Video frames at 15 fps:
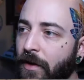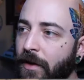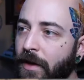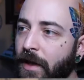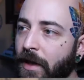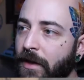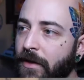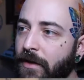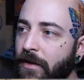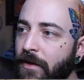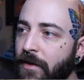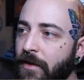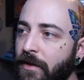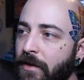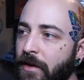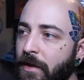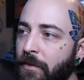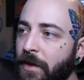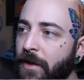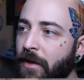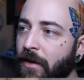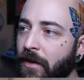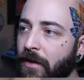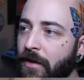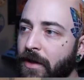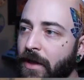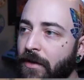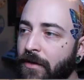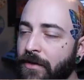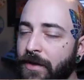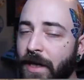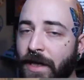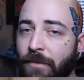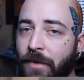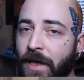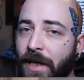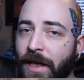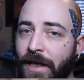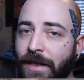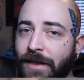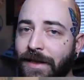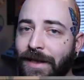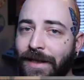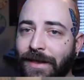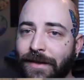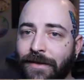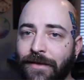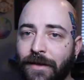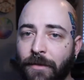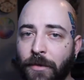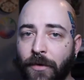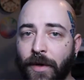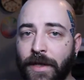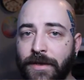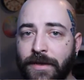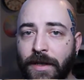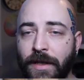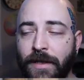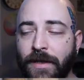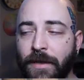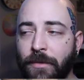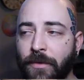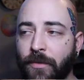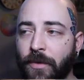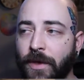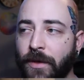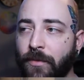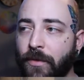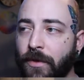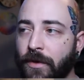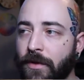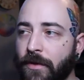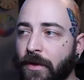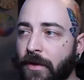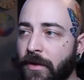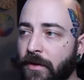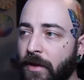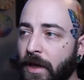already got a mandala on the other side of my head, and on my right side I've been wanting one on the